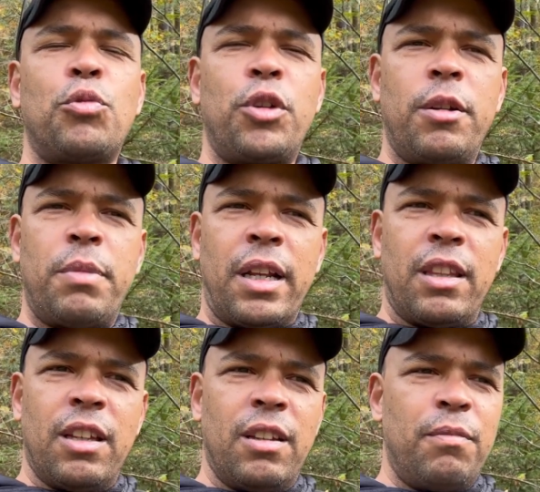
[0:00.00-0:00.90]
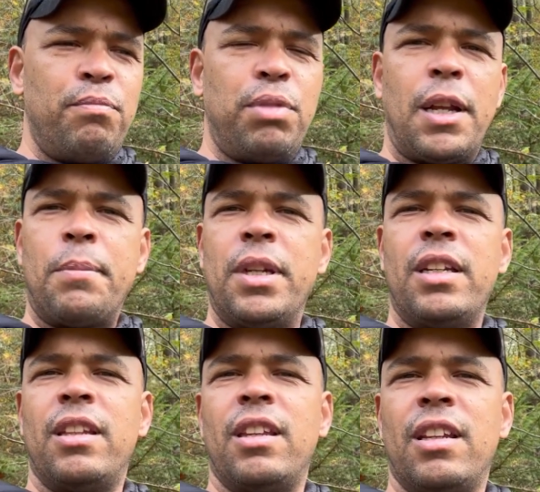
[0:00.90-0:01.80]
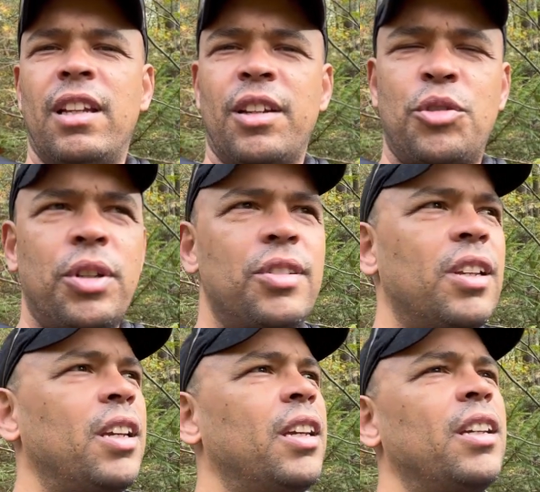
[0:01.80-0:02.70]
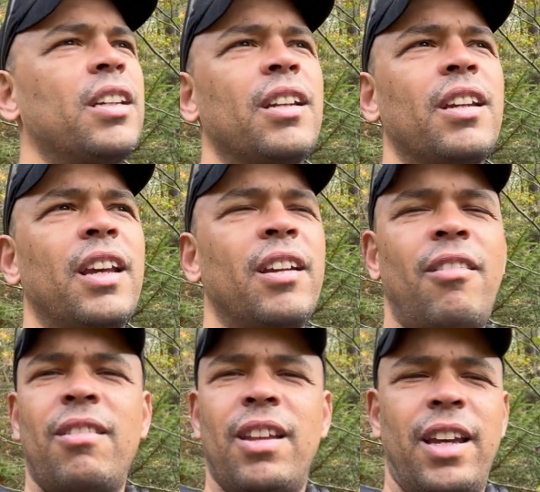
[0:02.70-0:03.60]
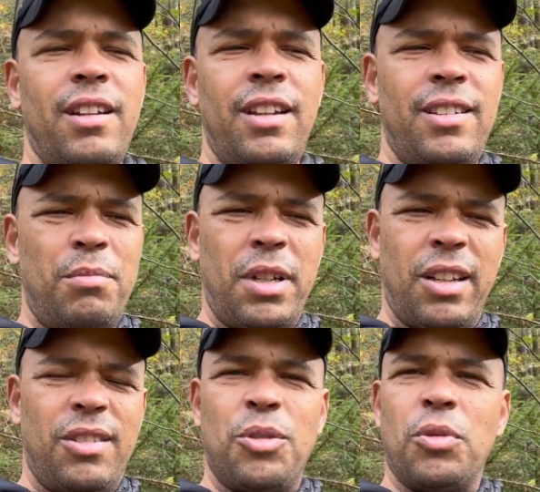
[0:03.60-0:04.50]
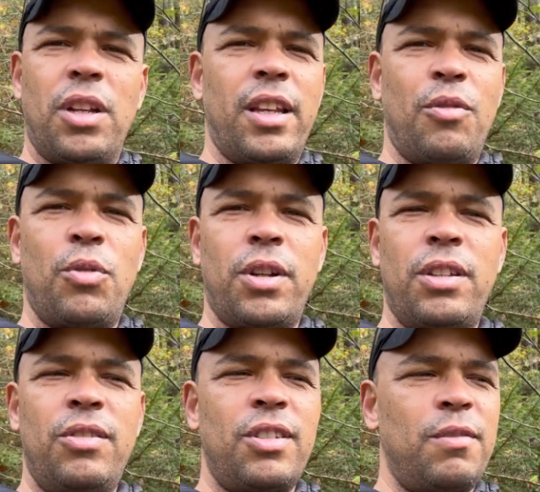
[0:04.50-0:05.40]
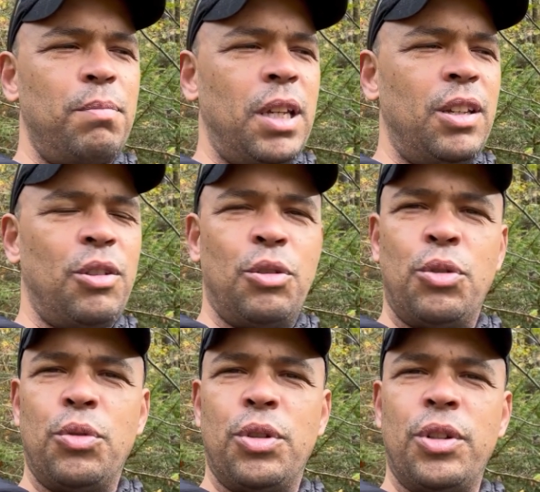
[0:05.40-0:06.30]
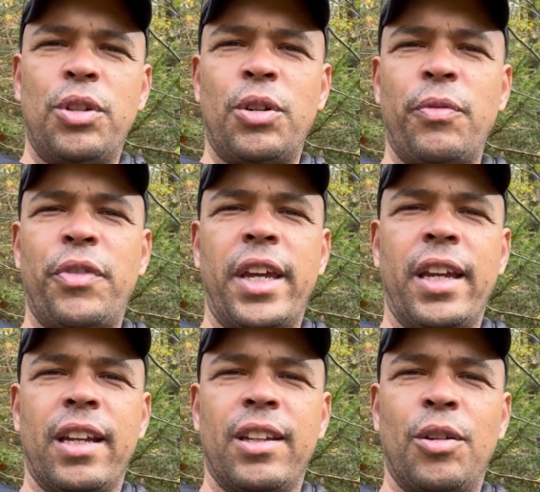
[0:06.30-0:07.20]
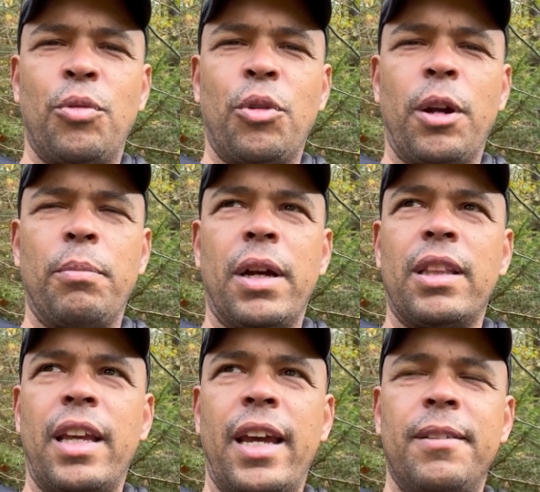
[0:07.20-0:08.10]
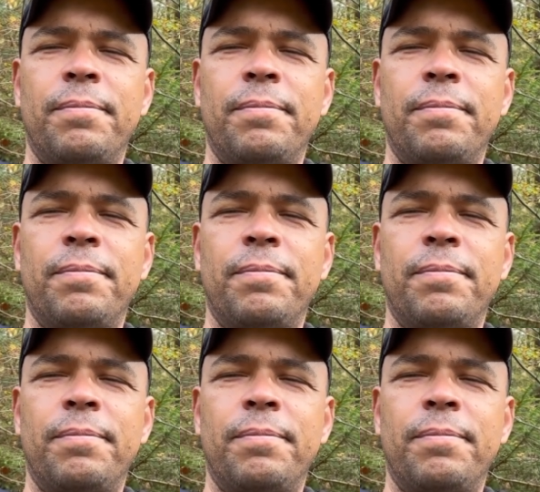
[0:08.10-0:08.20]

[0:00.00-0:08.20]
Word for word: worry about the plumbing and the electricity and, and all that. Let somebody else do all that work. You just be you, do your own thing, and don't worry about that.